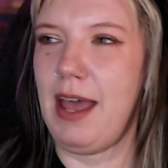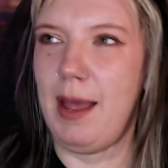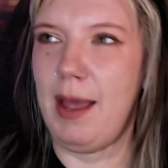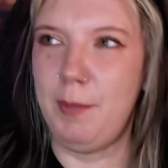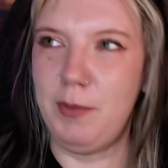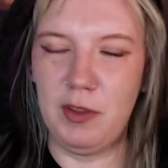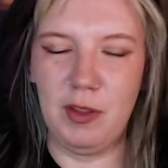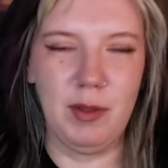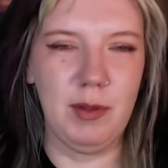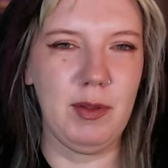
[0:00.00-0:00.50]

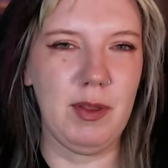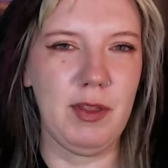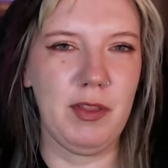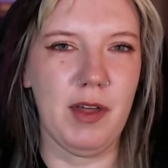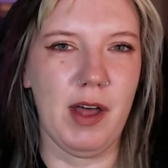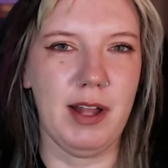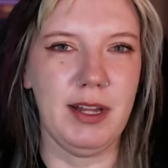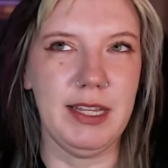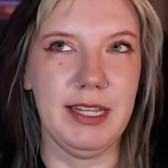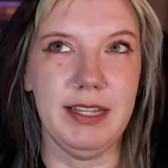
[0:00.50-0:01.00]
absolutely
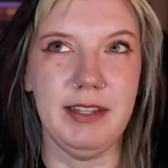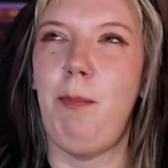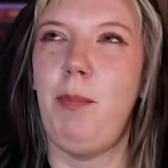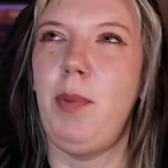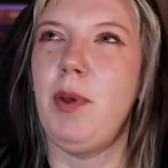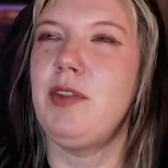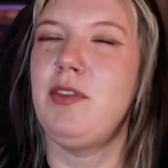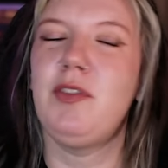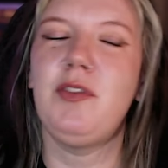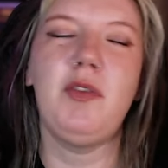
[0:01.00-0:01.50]
thoughtless,
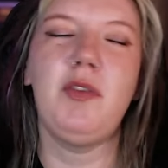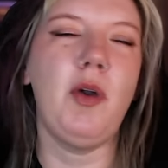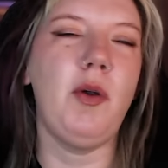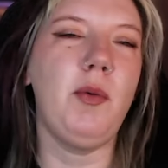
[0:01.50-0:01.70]
but so